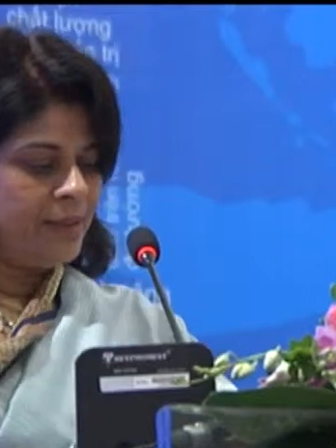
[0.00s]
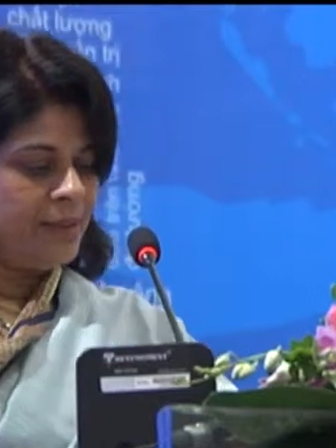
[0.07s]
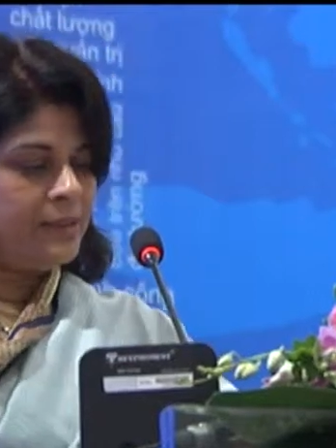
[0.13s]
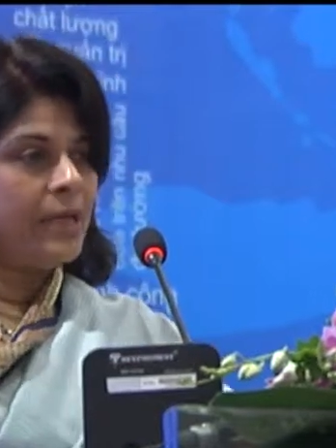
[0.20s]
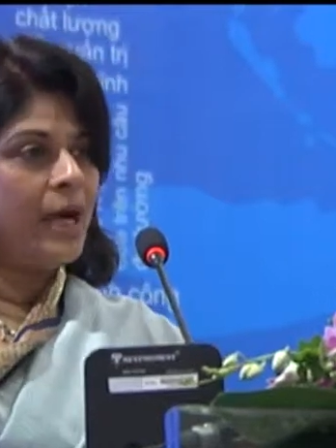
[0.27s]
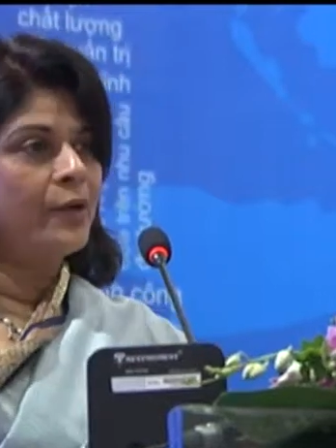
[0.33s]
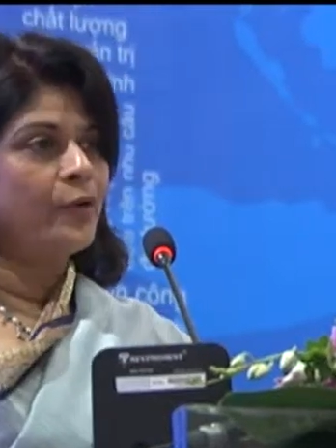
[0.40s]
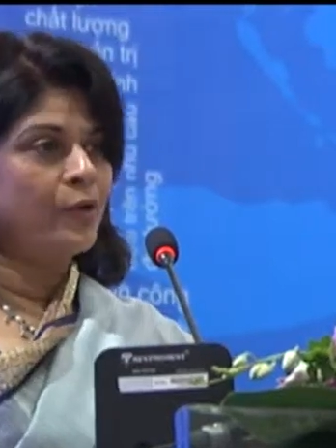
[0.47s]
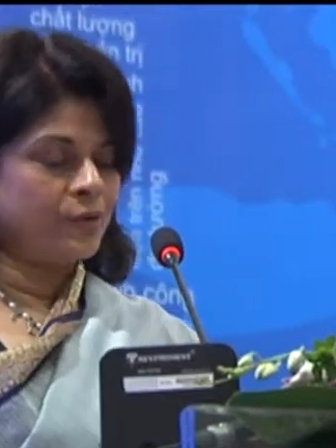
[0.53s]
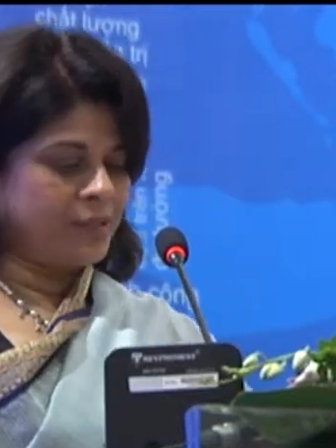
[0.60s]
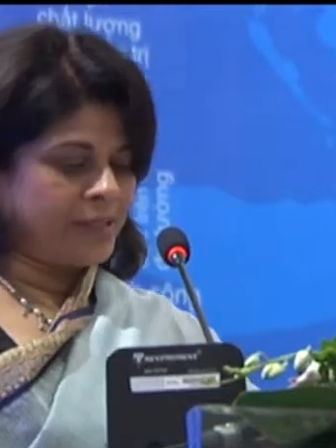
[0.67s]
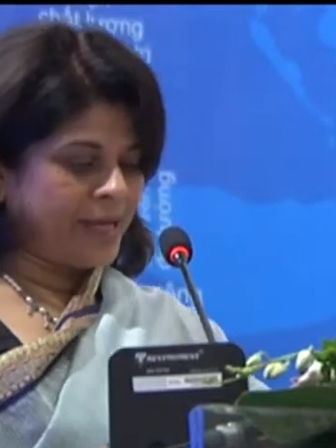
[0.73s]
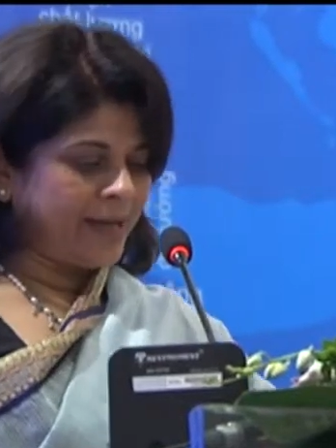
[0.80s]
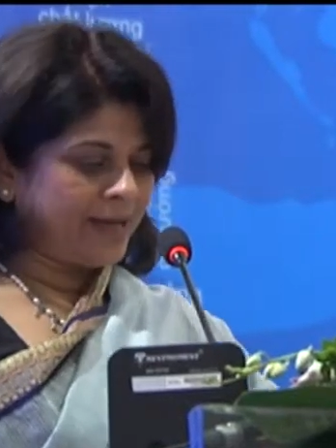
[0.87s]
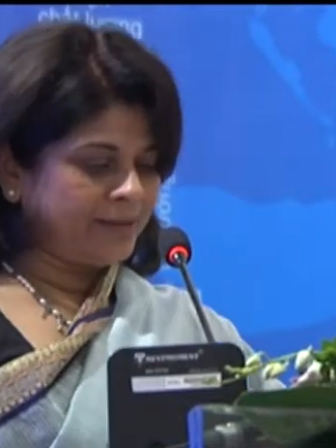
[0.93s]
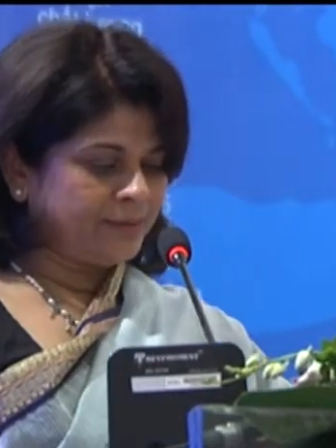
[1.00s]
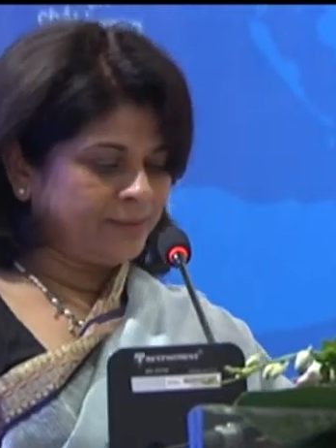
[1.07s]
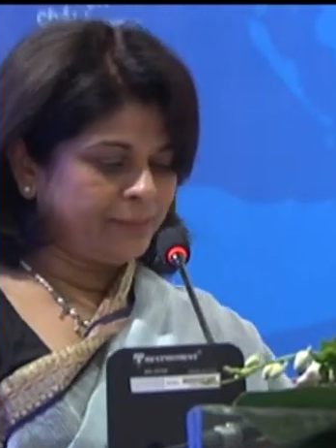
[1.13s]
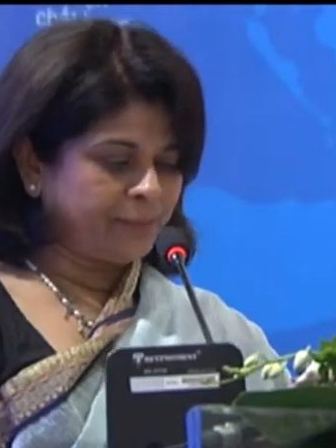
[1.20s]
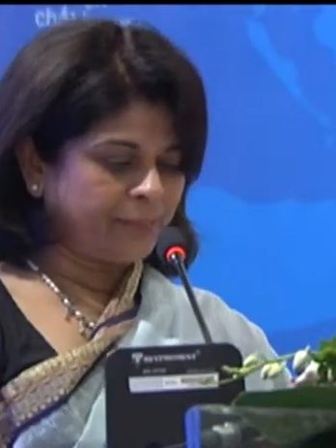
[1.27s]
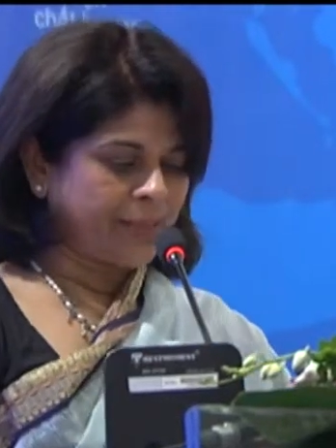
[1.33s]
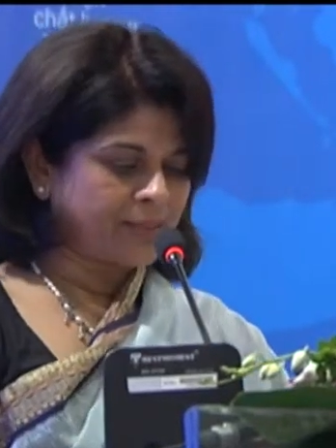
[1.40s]
Tan Oc
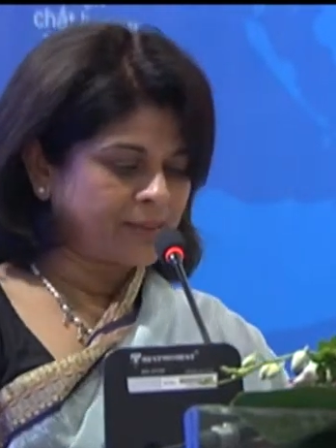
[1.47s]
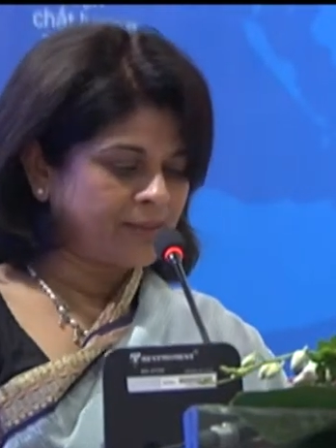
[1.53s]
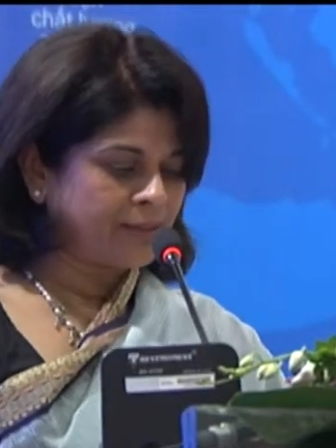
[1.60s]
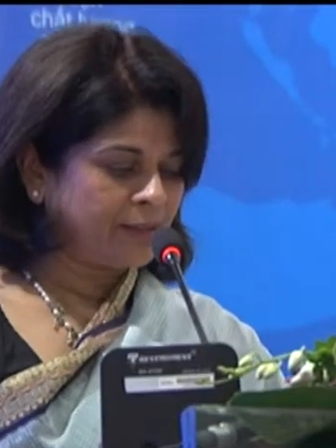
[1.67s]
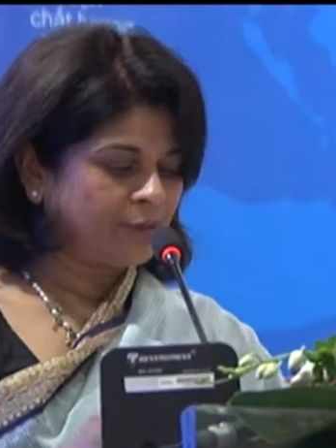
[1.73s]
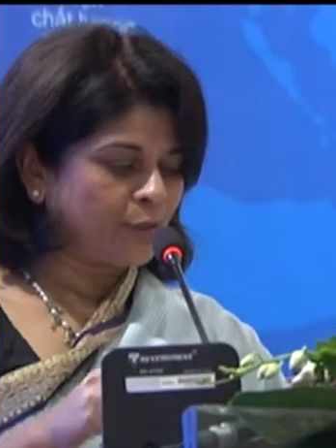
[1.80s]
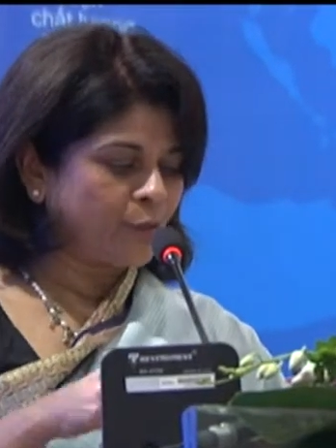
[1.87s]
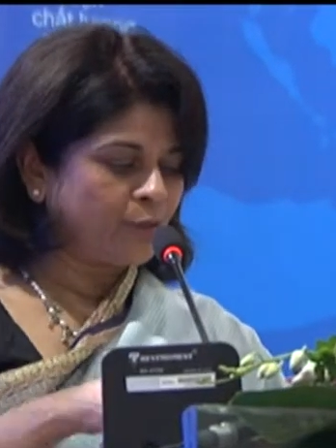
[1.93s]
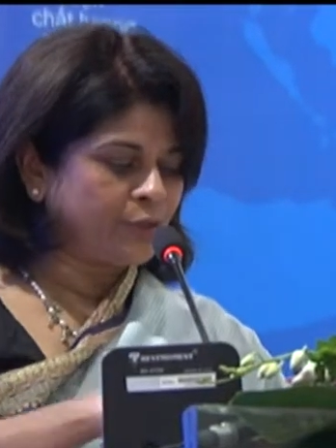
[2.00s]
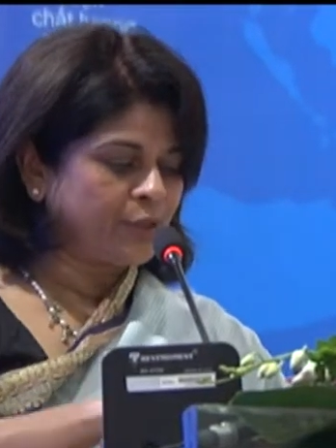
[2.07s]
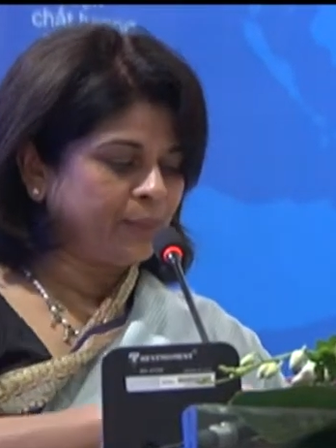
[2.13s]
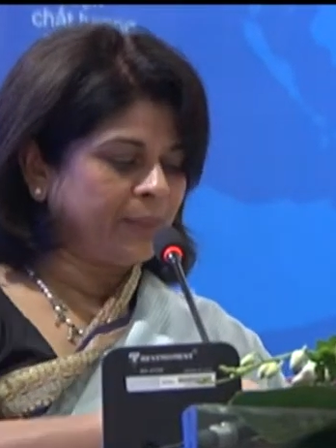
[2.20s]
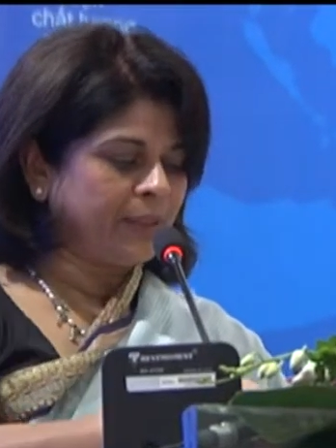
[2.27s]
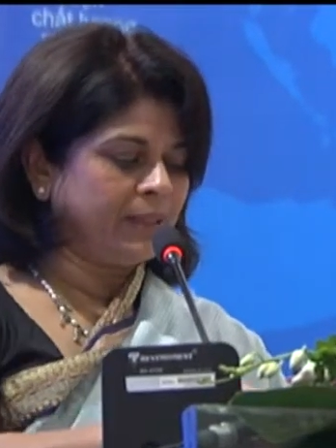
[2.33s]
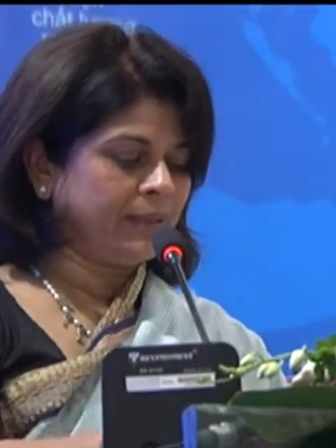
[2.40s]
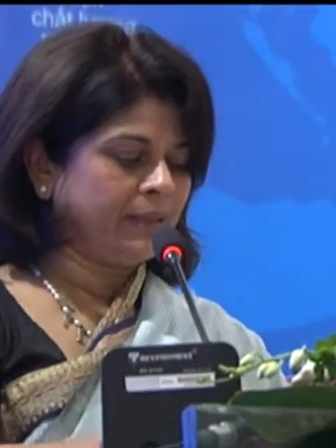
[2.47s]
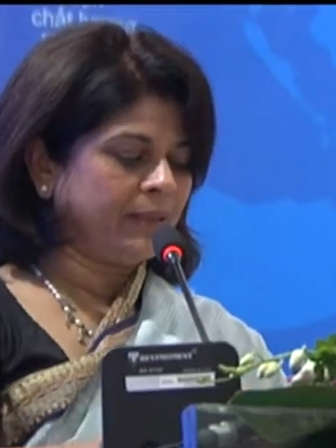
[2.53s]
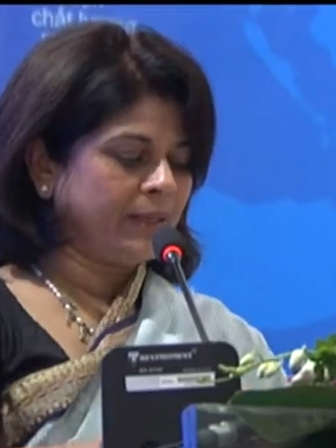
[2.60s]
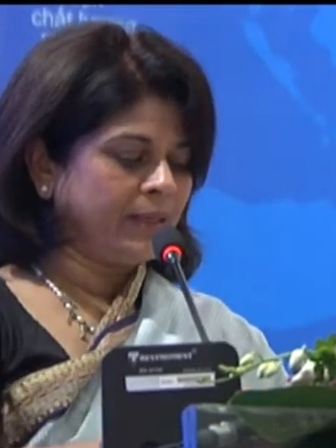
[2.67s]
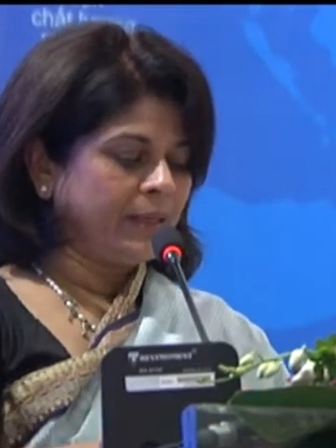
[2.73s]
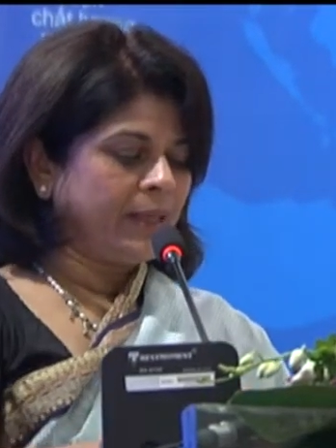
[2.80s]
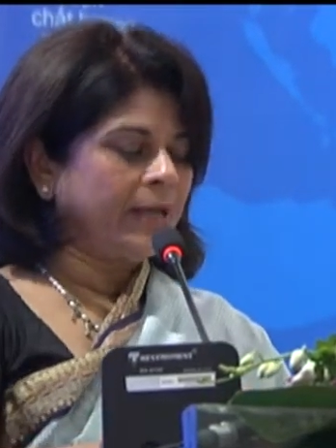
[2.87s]
Tan, President Ho Chi Minh
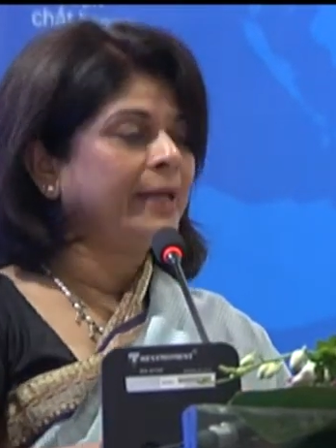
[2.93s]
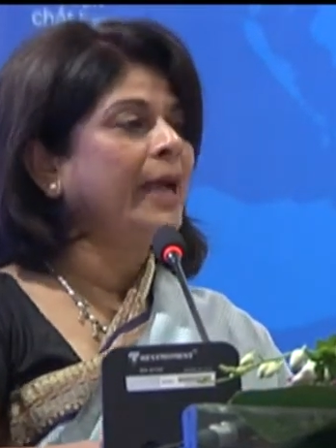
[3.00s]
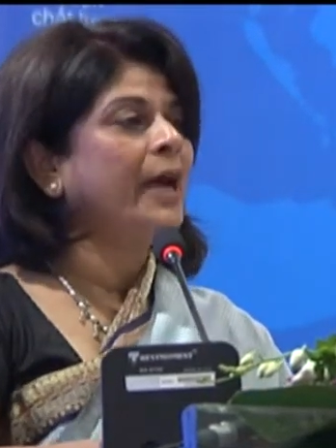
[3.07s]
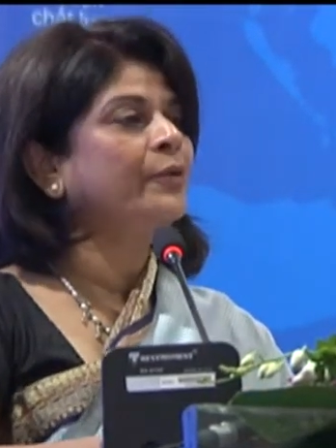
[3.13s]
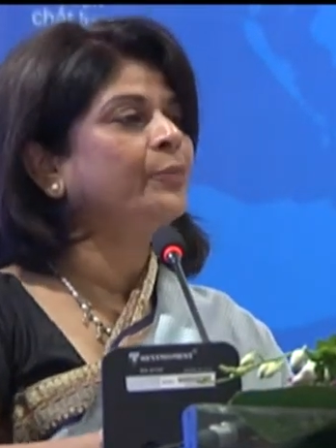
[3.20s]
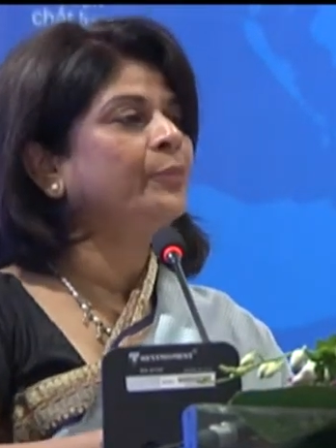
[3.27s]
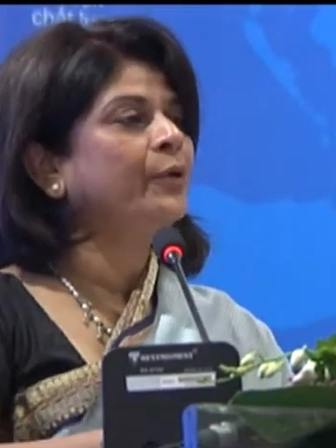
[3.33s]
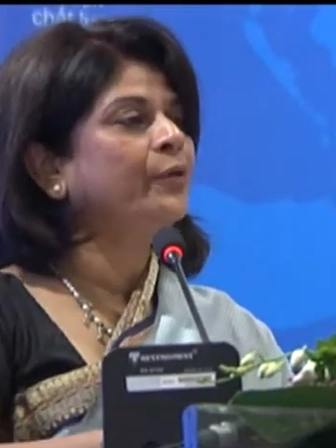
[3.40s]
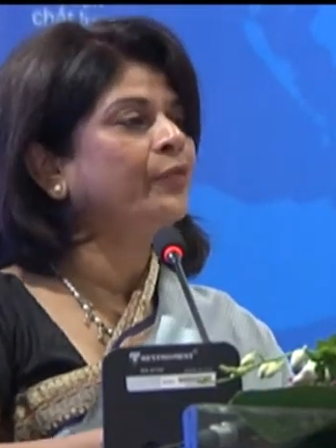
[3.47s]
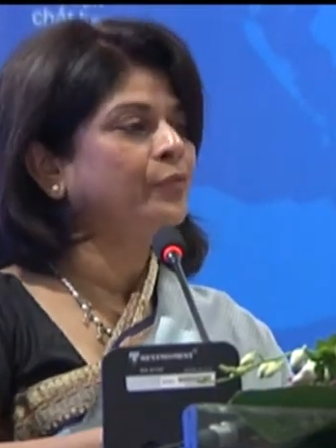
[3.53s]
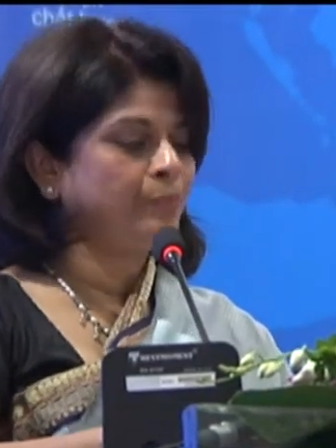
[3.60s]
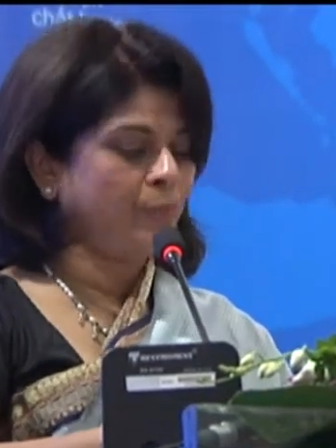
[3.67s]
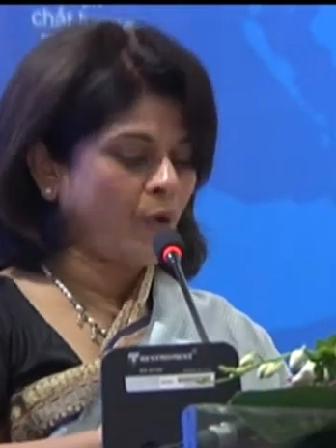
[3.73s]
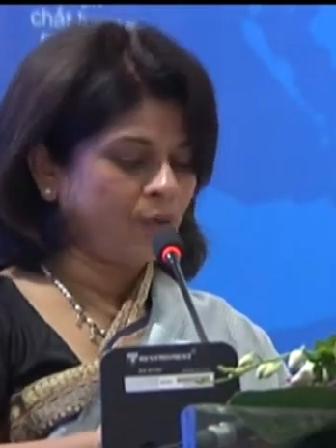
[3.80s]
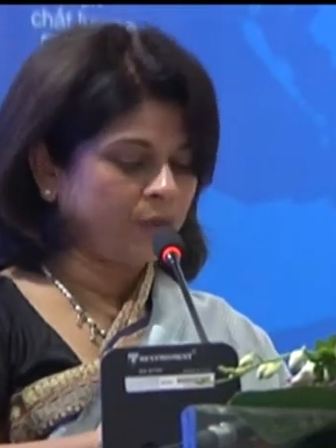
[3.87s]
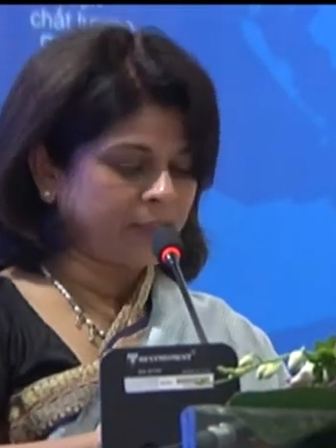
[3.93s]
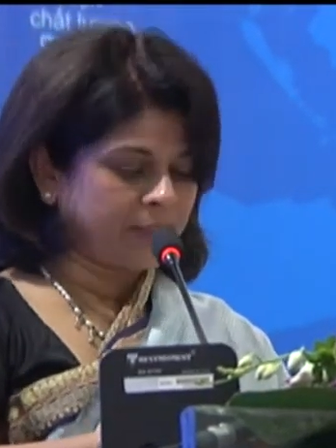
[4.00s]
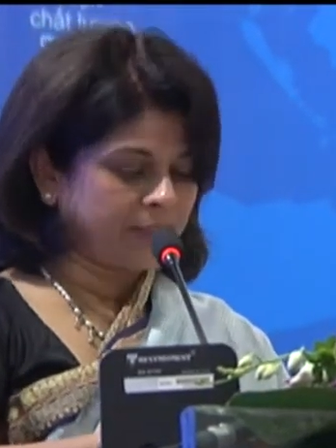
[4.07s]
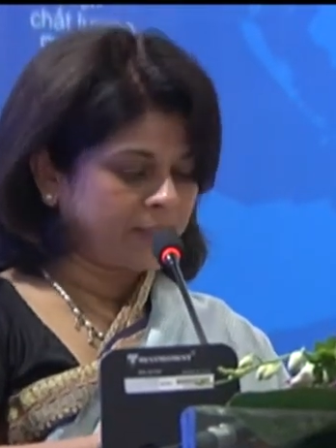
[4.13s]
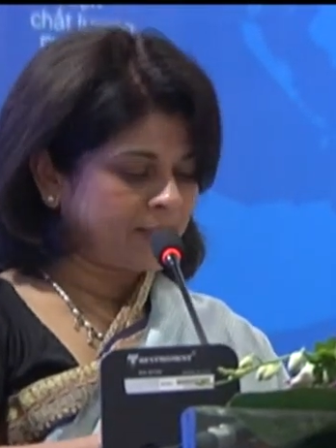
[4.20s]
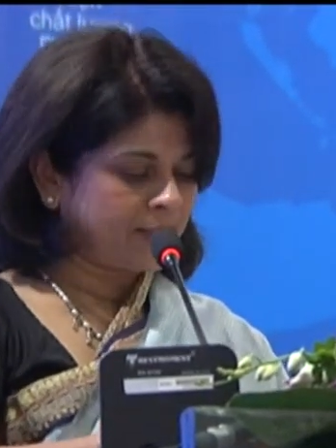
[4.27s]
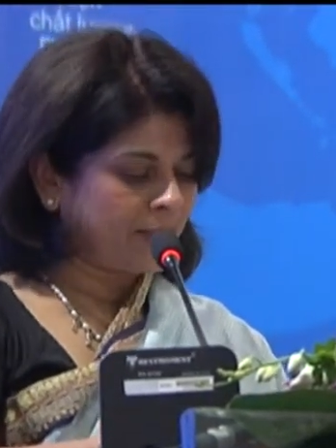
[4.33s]
Academy of
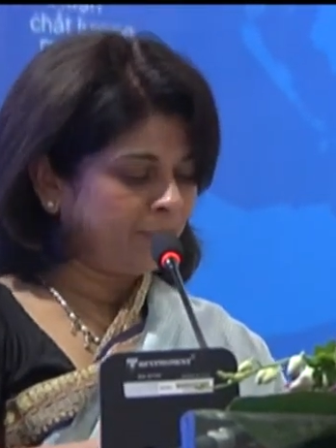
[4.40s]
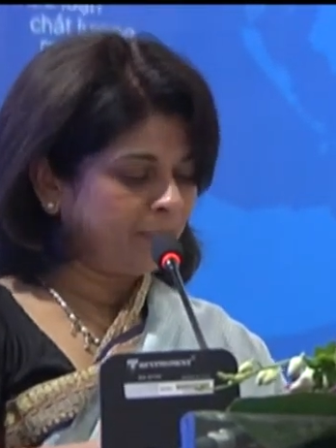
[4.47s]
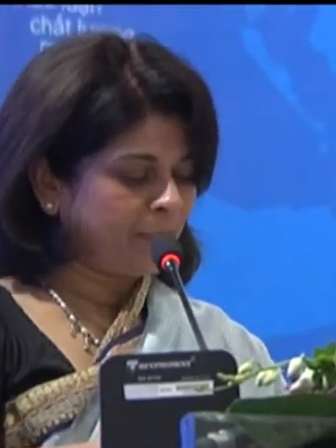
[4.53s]
Politics and